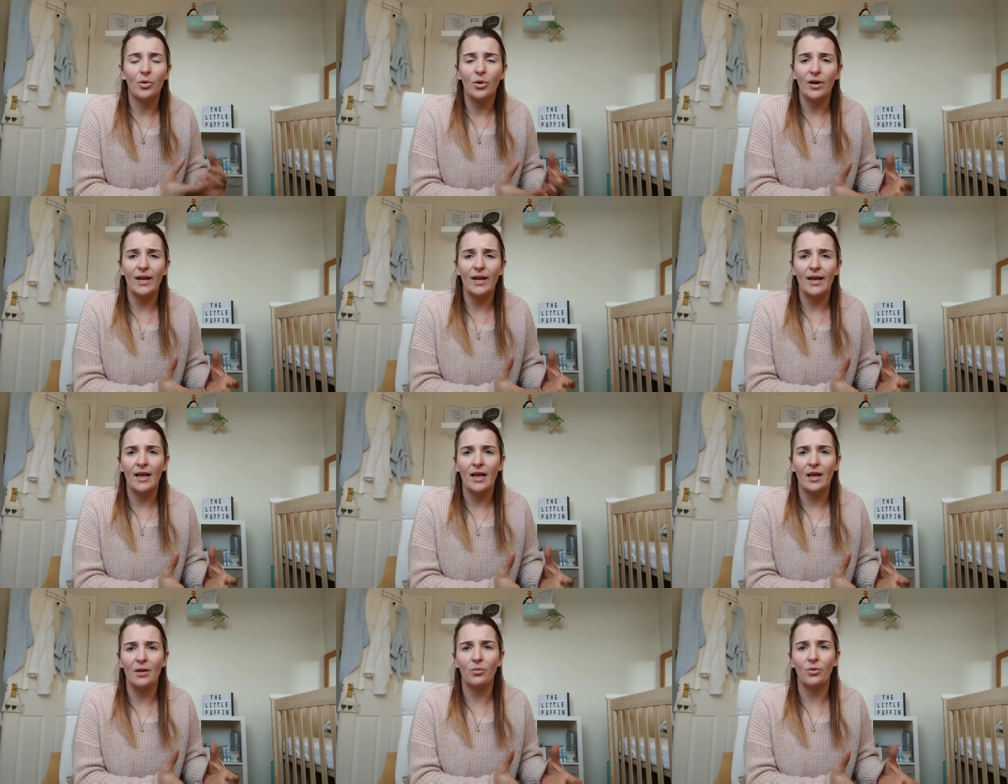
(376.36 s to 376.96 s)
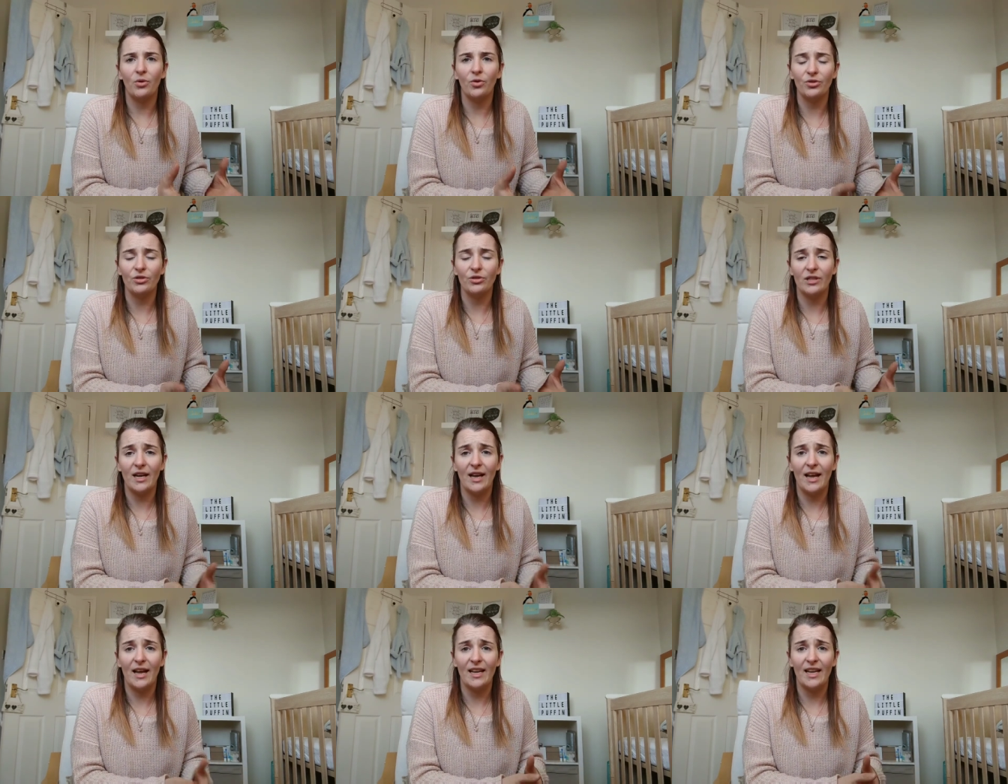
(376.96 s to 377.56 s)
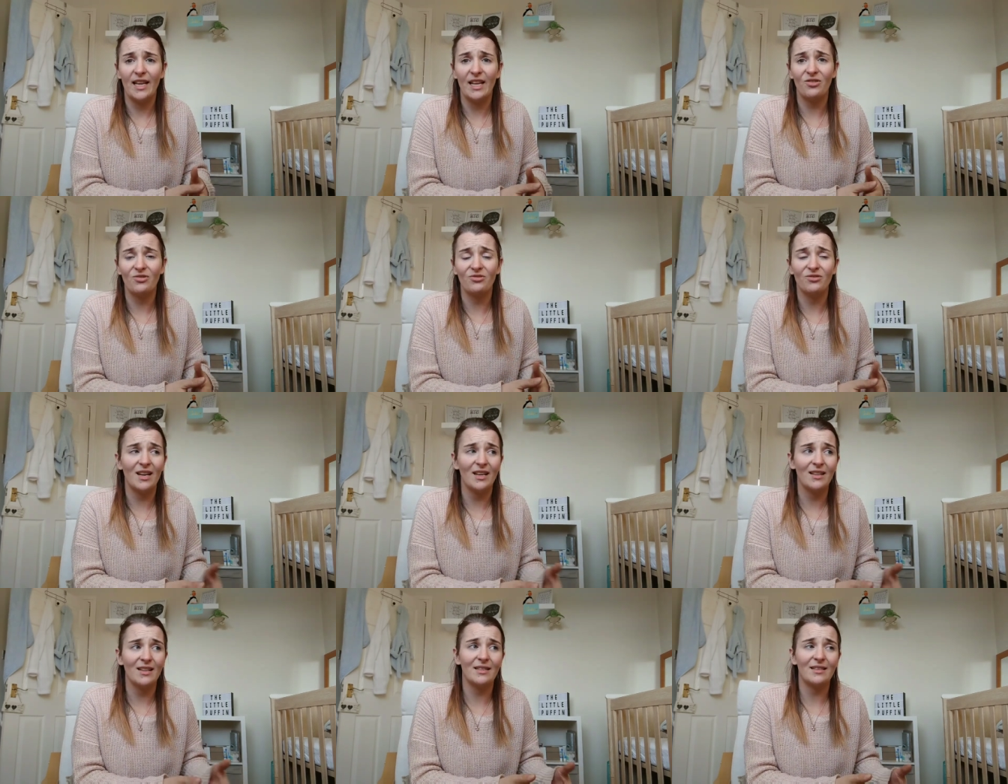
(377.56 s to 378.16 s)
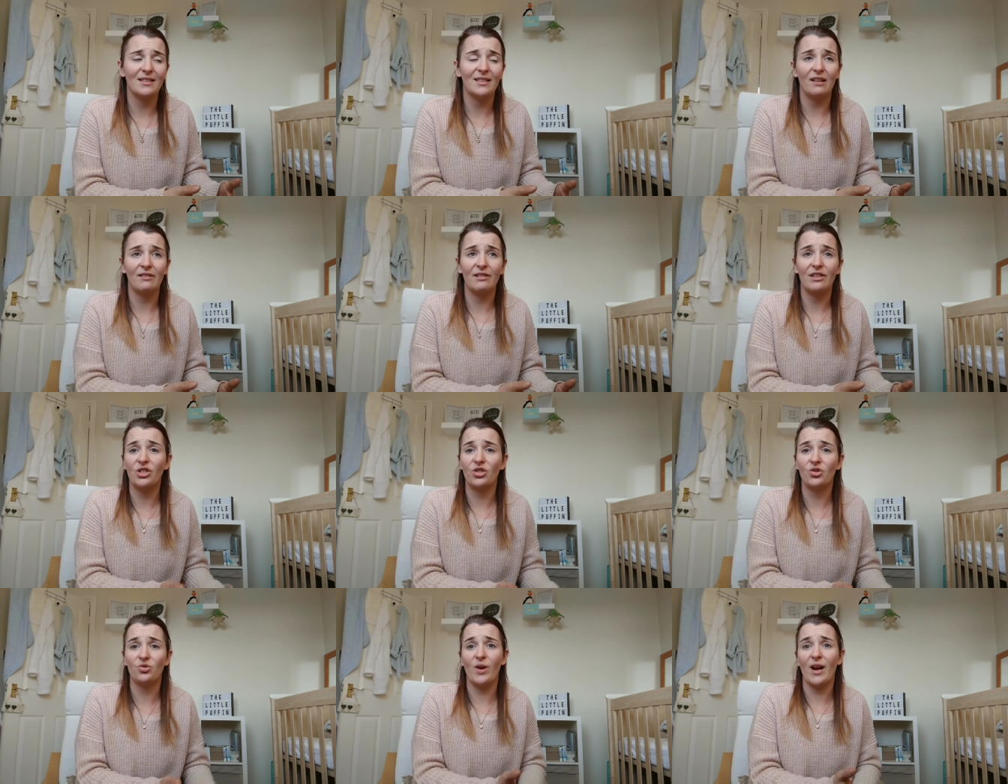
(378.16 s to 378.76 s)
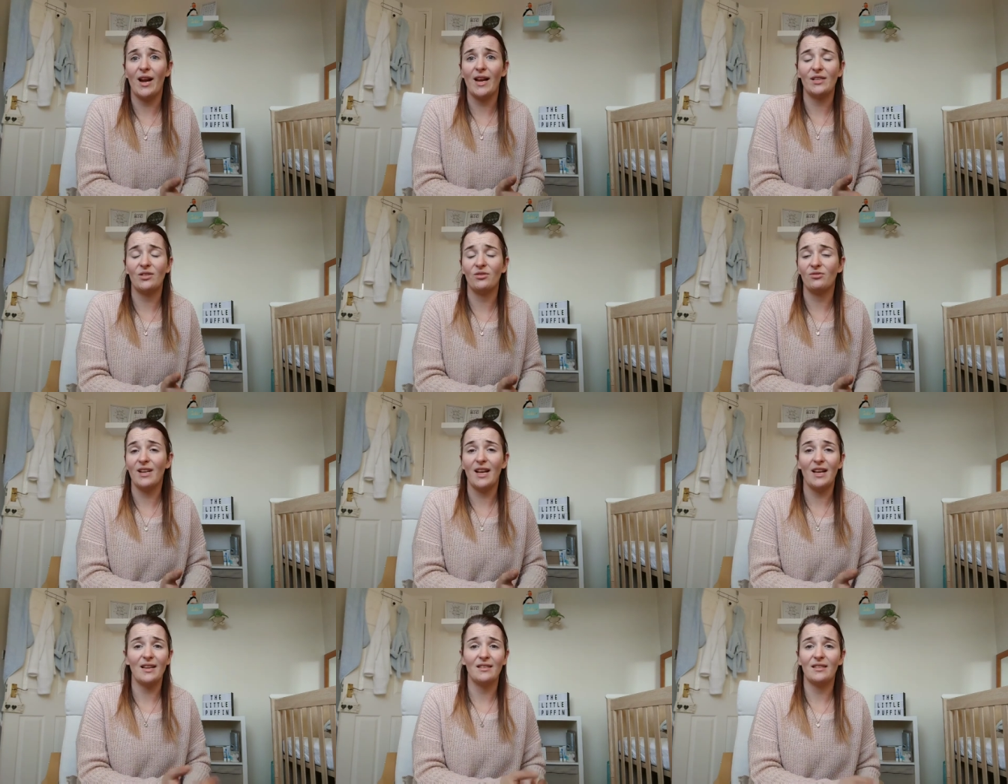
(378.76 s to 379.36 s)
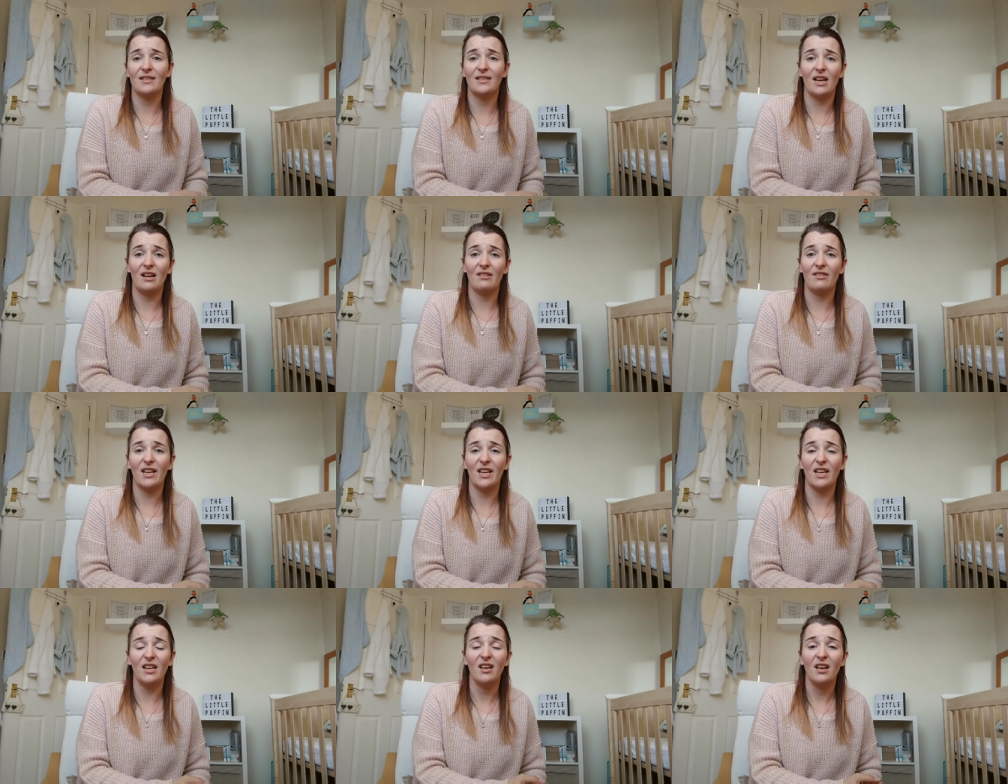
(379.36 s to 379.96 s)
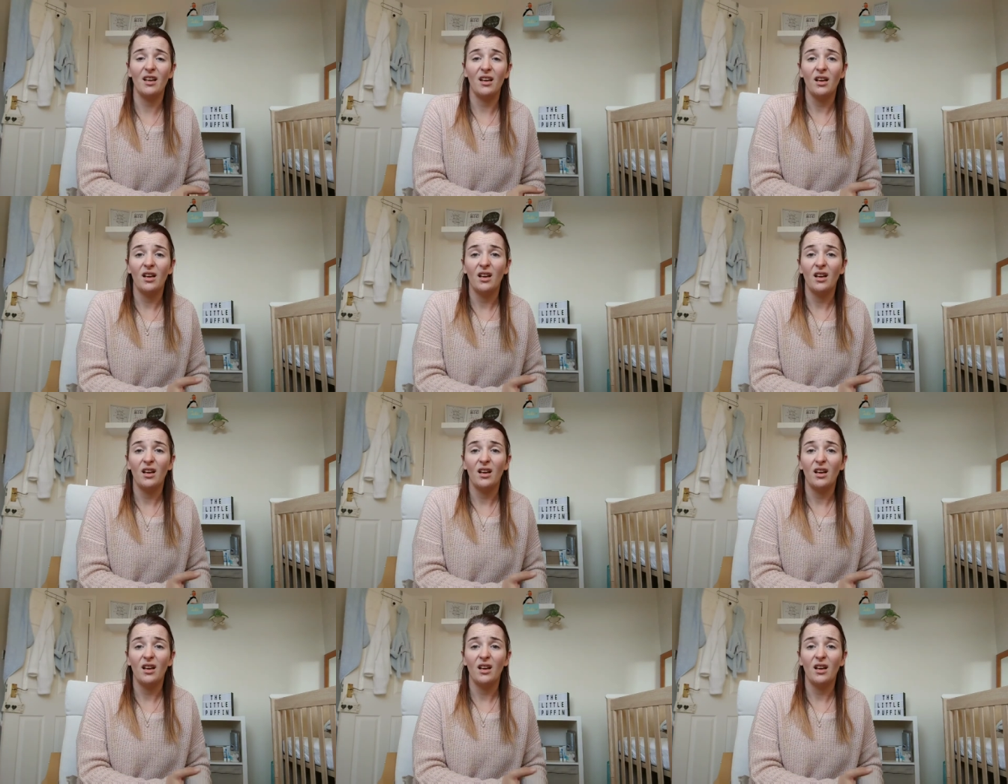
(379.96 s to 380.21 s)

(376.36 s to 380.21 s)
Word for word: put him under any unnecessary stress, unnecessary